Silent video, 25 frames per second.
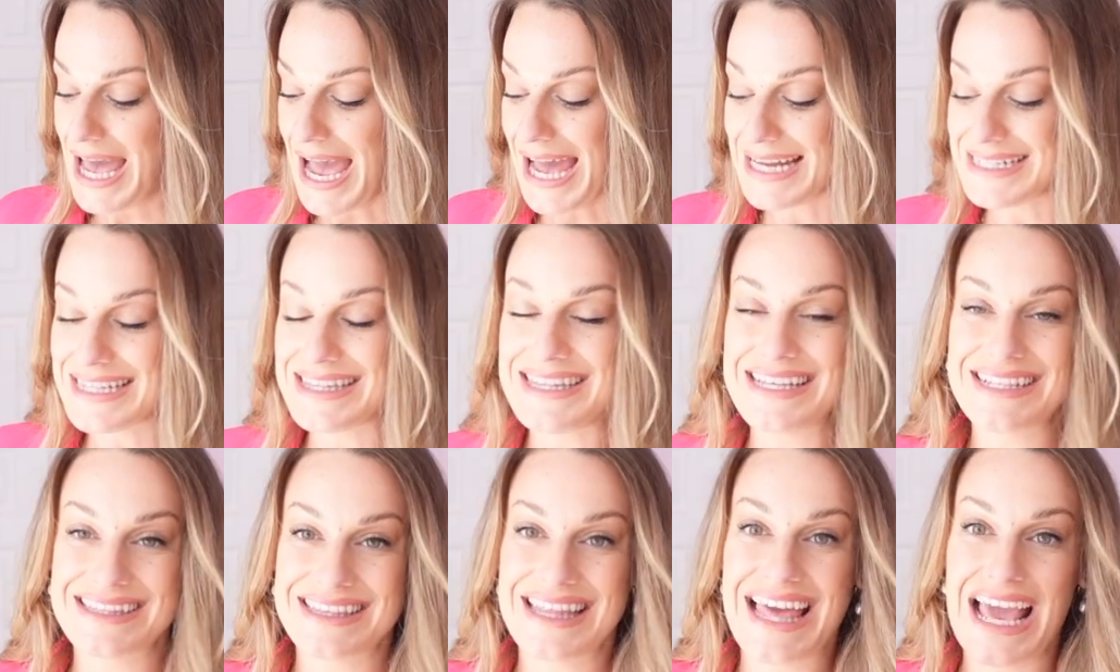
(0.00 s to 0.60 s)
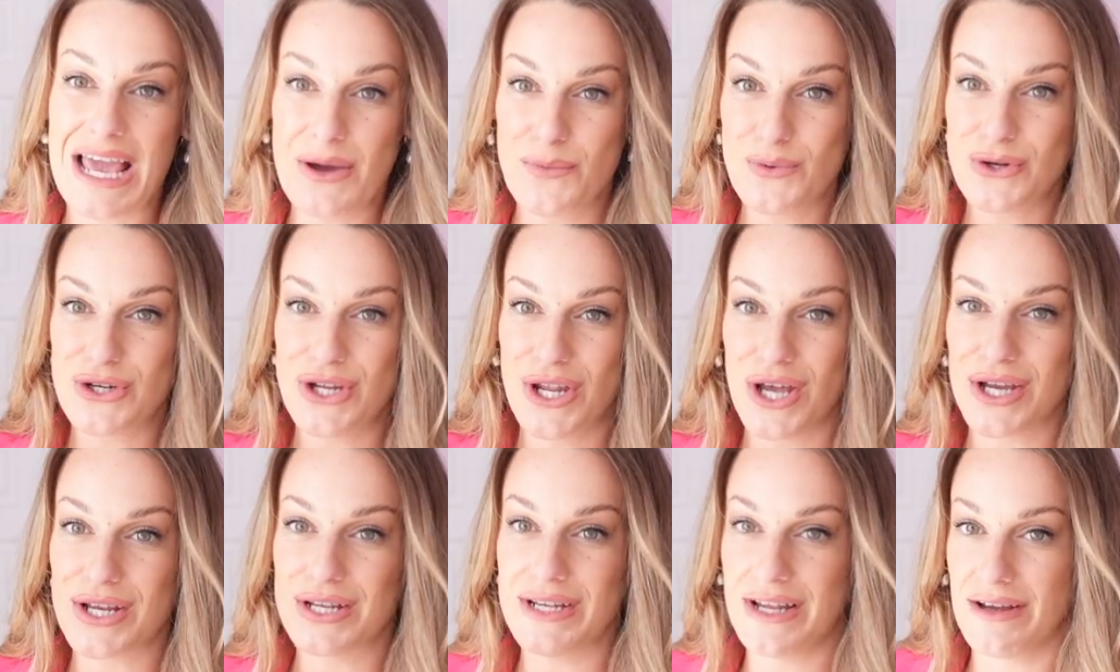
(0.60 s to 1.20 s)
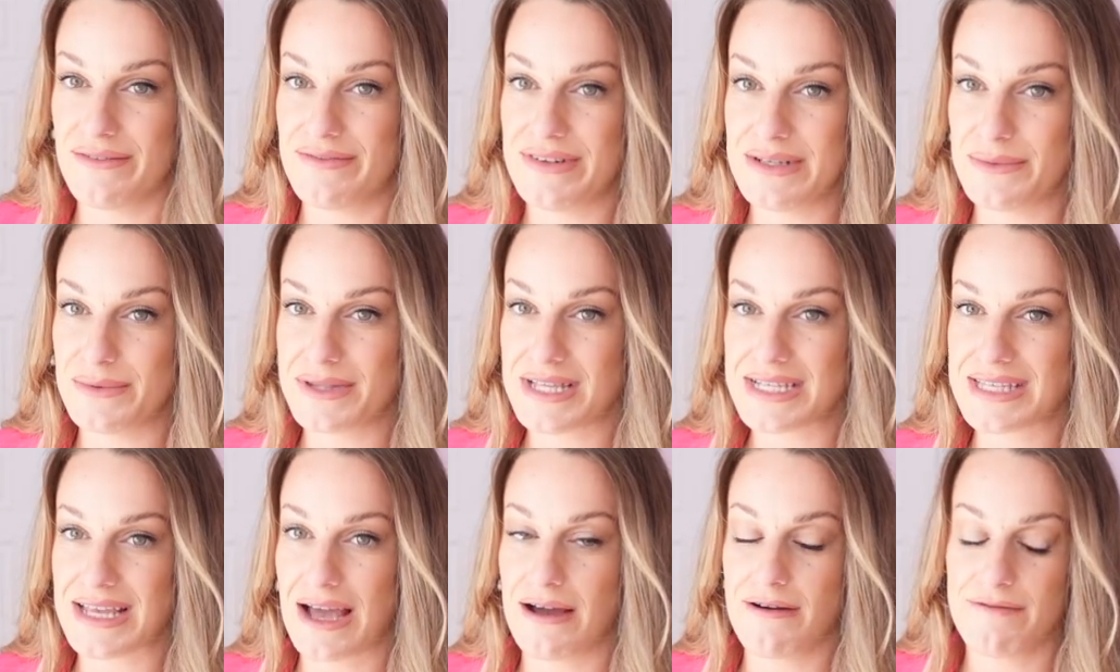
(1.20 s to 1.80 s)
And I think they would look lovely with
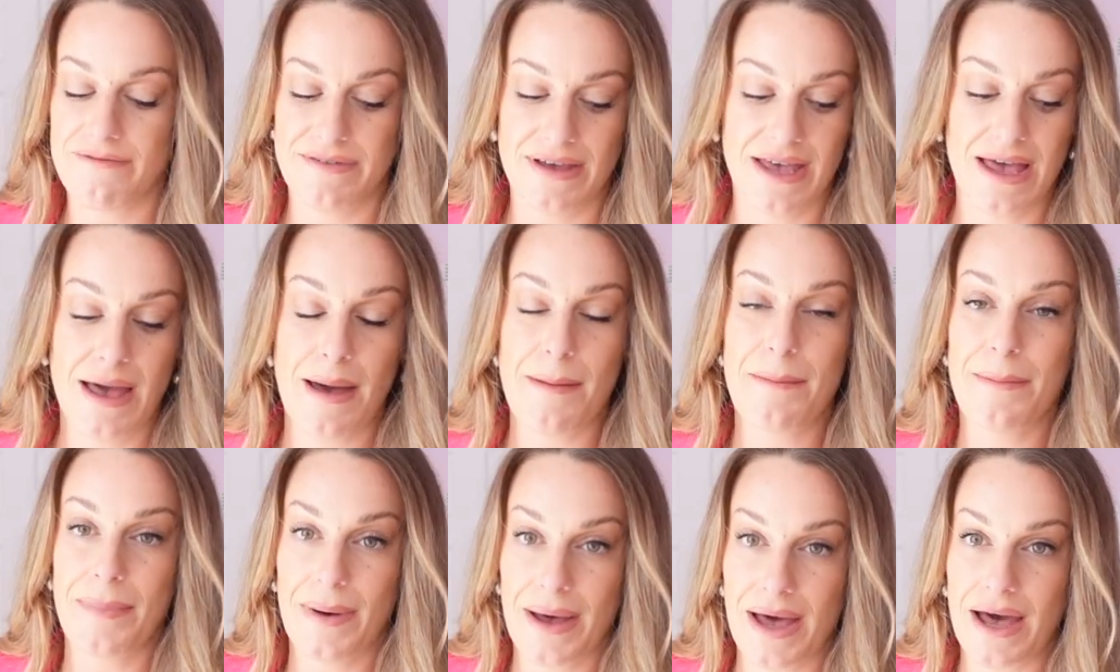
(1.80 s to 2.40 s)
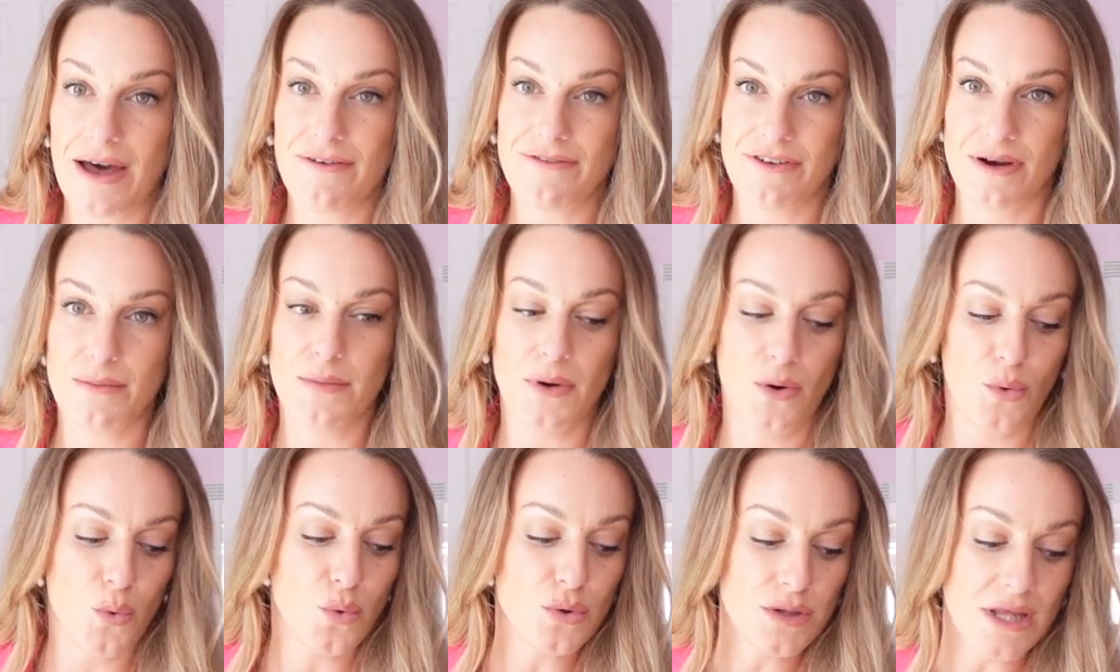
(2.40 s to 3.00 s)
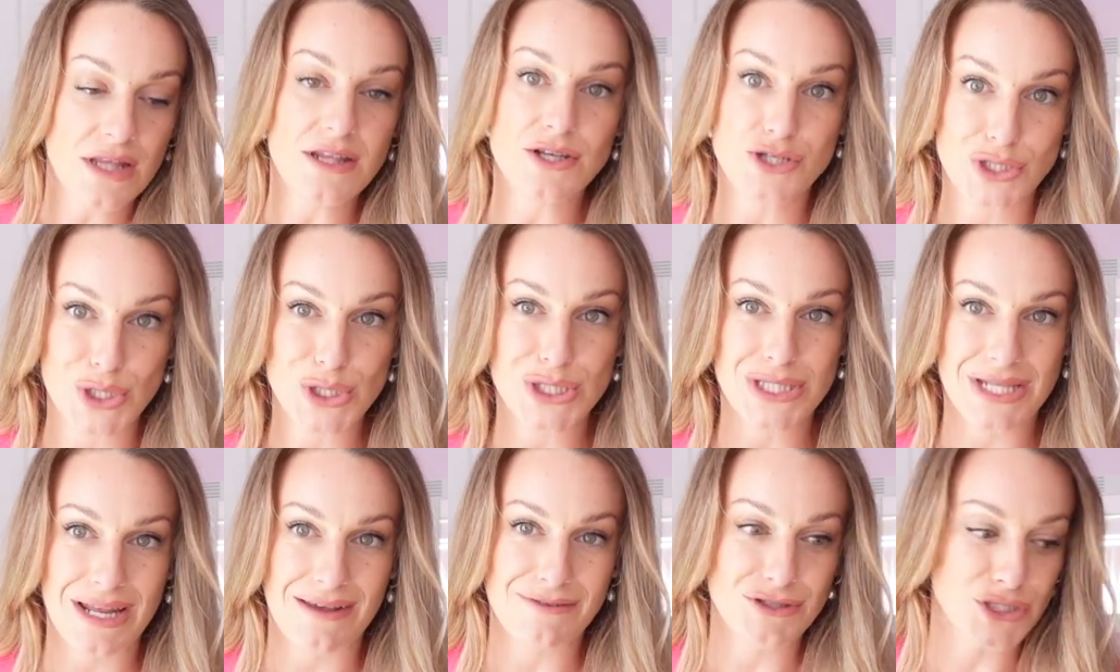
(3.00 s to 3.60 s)
this outfit, apart from all the other
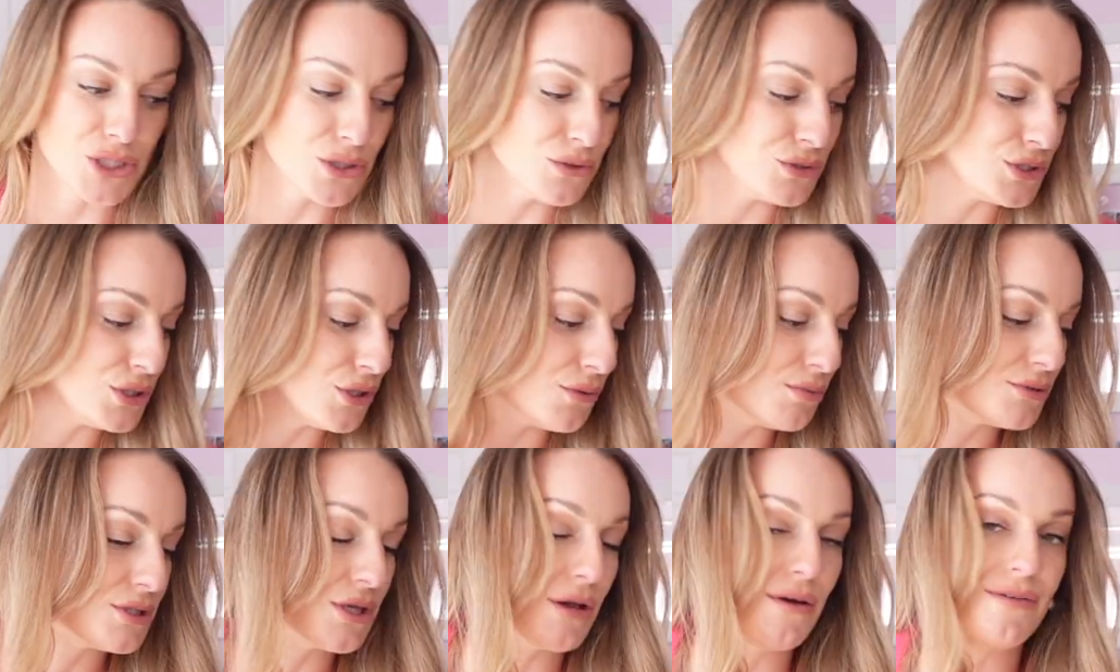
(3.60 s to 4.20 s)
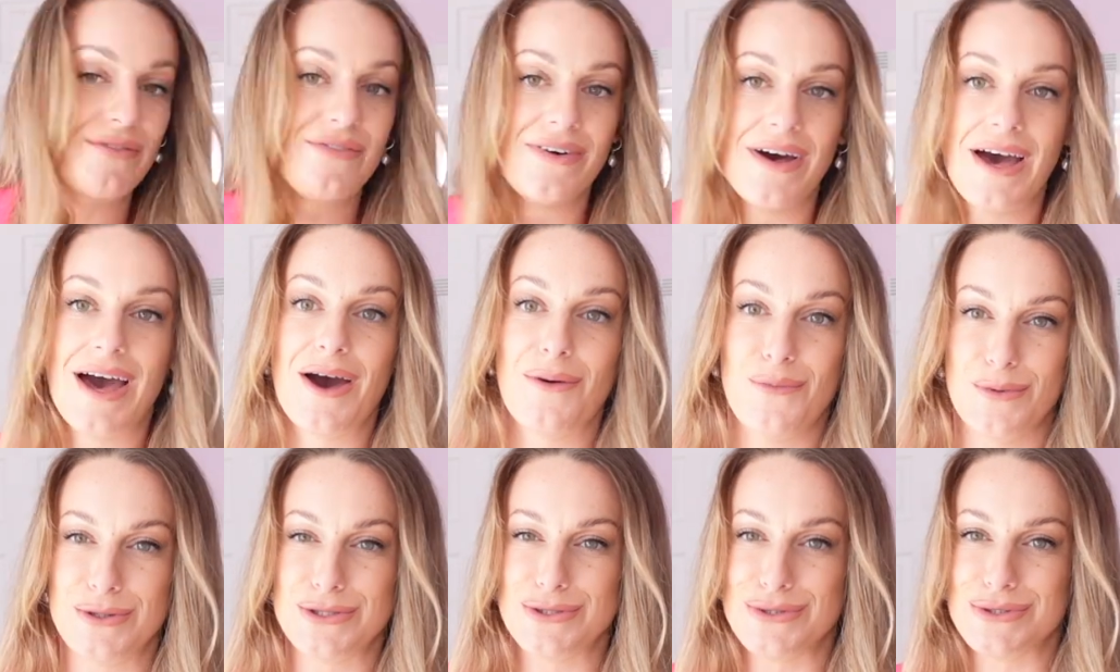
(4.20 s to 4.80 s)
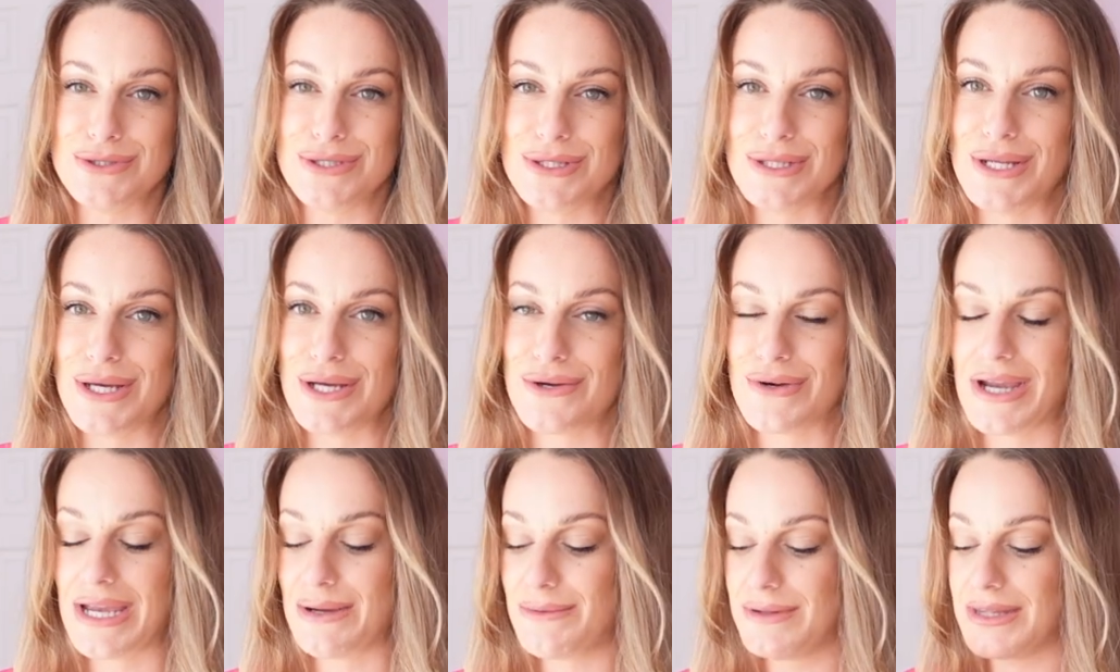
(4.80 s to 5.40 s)
shoes that I've shown you so far would also look
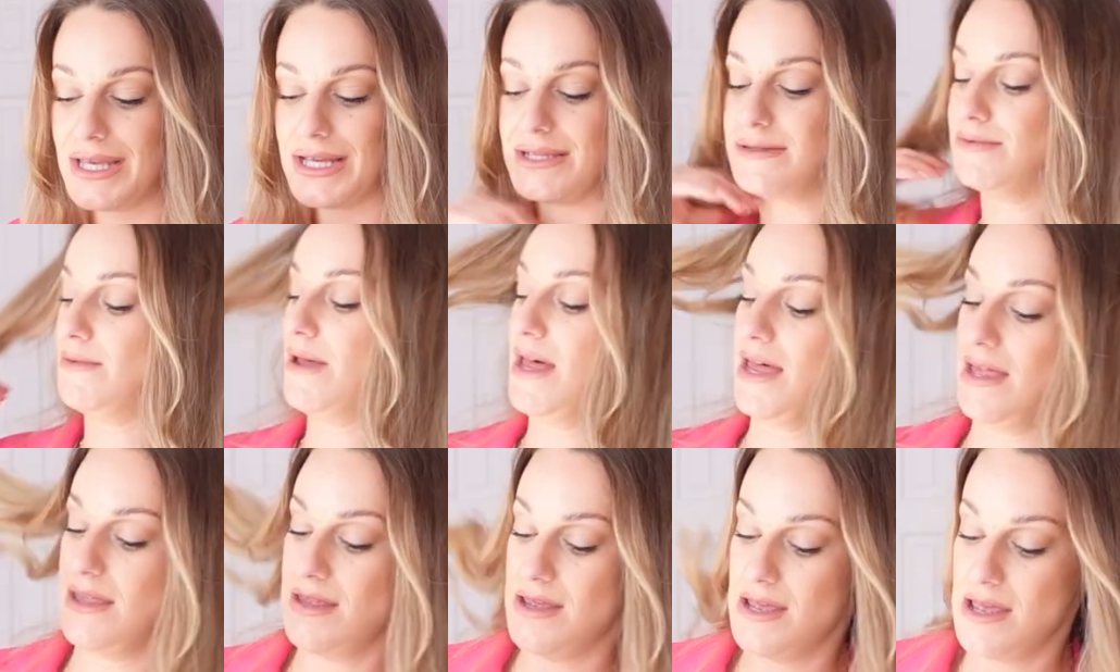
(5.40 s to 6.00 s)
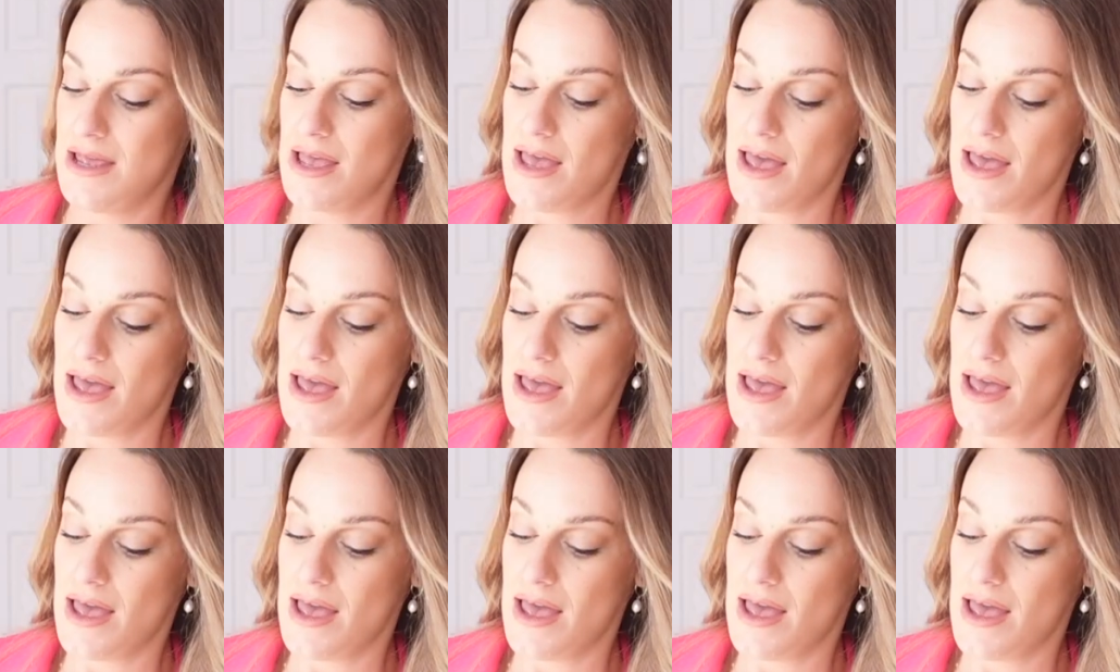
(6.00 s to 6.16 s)
great with it as well.